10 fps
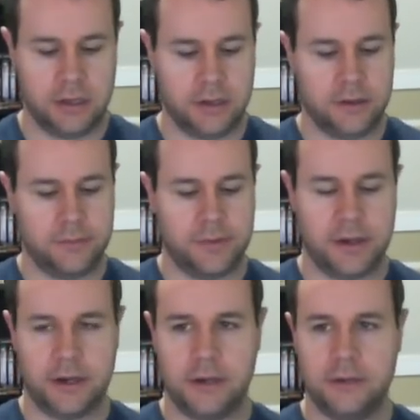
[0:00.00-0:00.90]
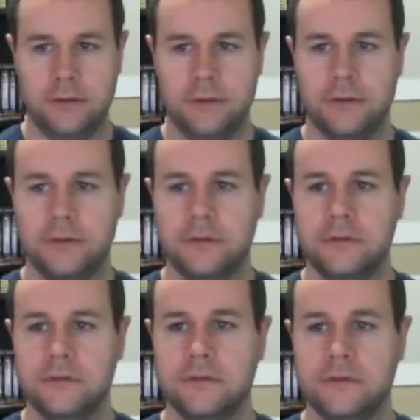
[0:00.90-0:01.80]
Uh, buy your
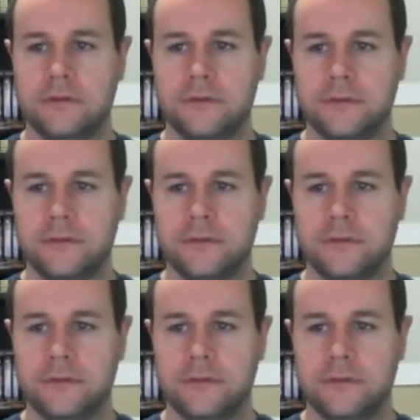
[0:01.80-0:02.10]
own